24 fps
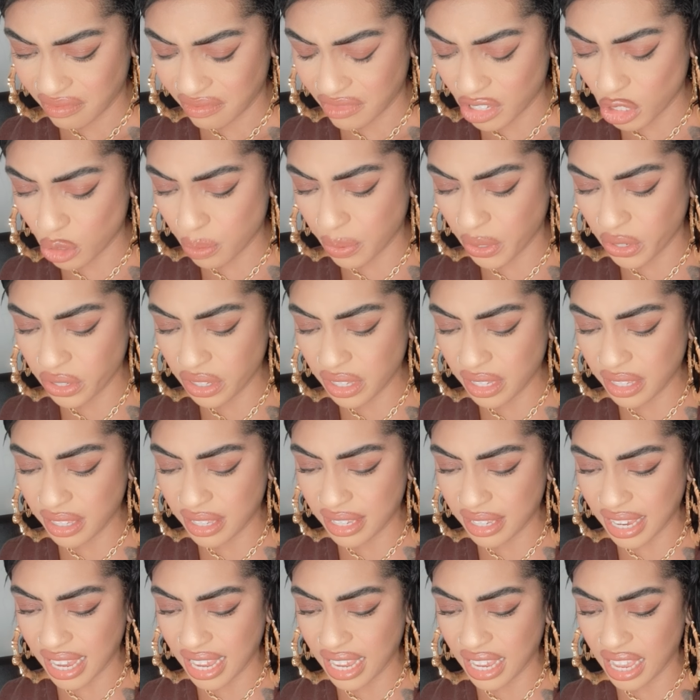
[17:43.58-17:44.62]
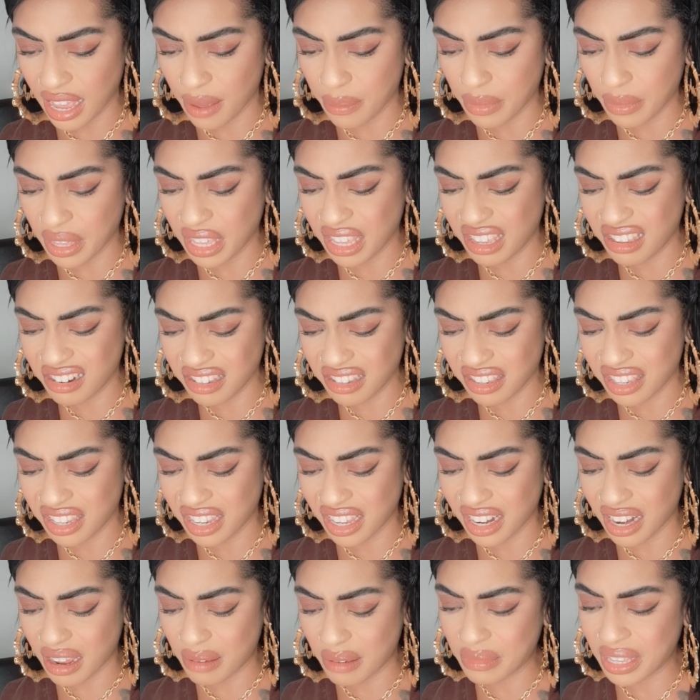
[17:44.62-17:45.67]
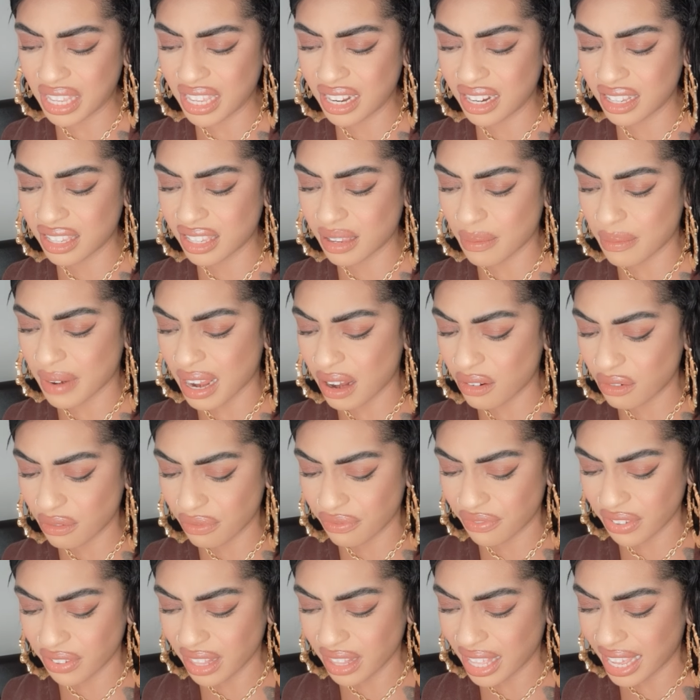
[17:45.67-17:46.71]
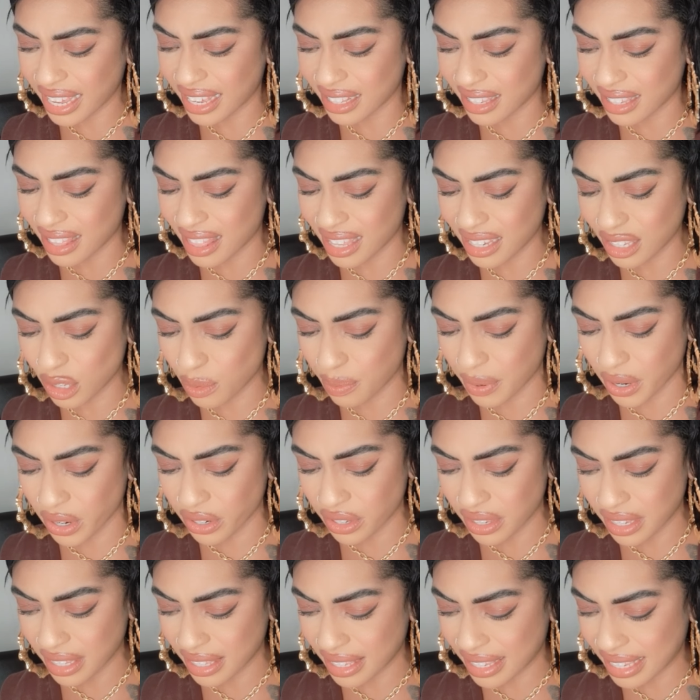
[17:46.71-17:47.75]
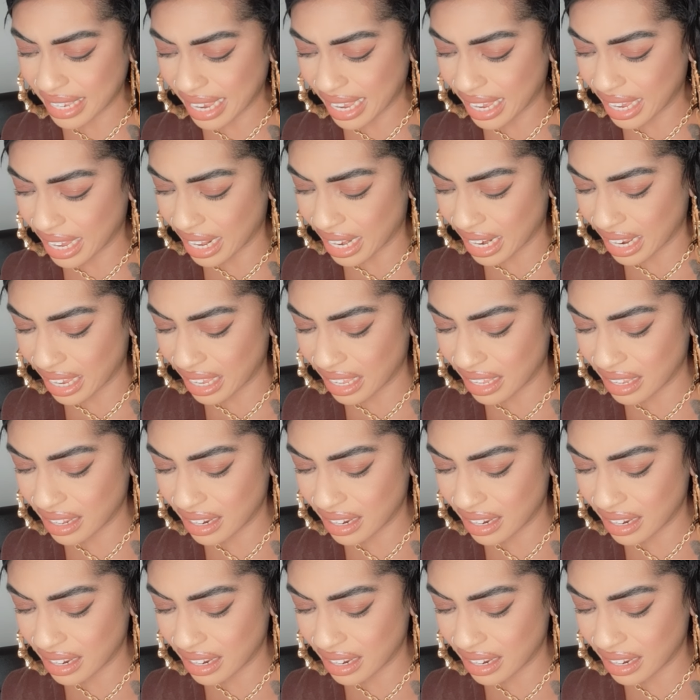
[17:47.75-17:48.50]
This person's saying I'm innocent, I'm innocent, but I don't feel like it's this person saying it.